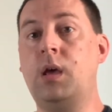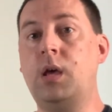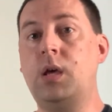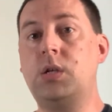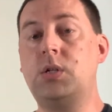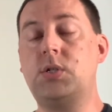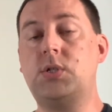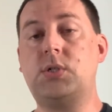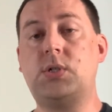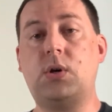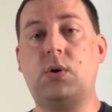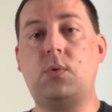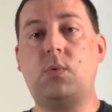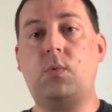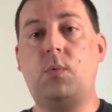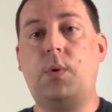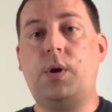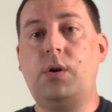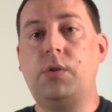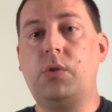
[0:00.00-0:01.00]
So
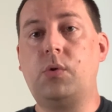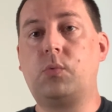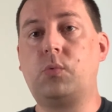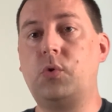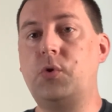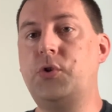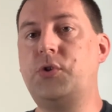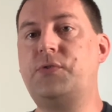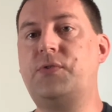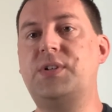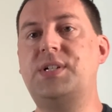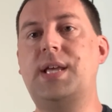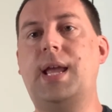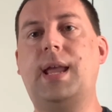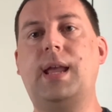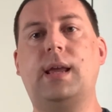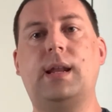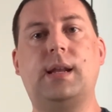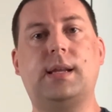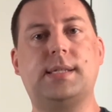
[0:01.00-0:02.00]
what are the rules for
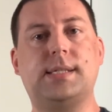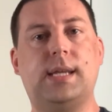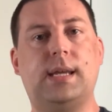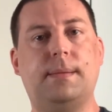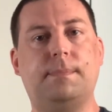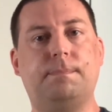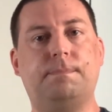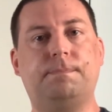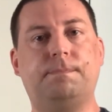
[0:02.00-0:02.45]
taking an exam?